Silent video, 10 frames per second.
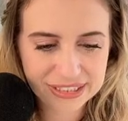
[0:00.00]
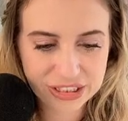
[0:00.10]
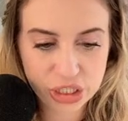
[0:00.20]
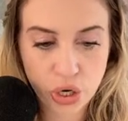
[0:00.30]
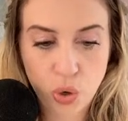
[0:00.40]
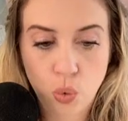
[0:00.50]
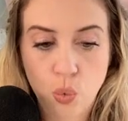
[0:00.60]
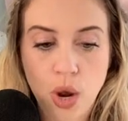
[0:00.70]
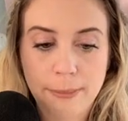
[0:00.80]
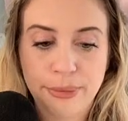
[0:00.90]
So
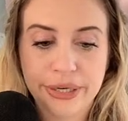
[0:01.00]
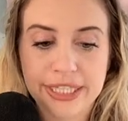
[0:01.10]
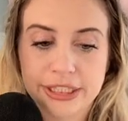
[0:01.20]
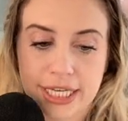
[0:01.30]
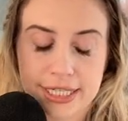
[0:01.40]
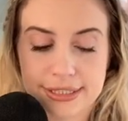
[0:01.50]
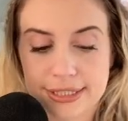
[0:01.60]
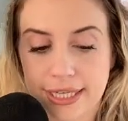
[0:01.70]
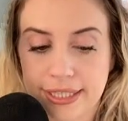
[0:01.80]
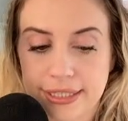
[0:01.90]
what Britney Shane is
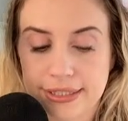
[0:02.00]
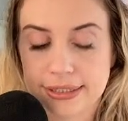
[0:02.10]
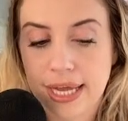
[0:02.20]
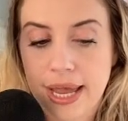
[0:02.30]
saying is,